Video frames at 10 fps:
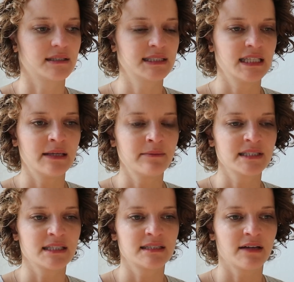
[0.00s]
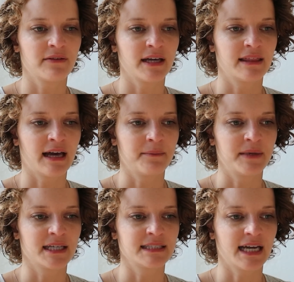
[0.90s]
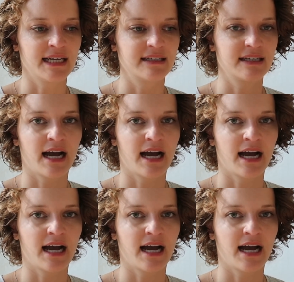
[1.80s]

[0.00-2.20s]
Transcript: seams and stuff like that, because I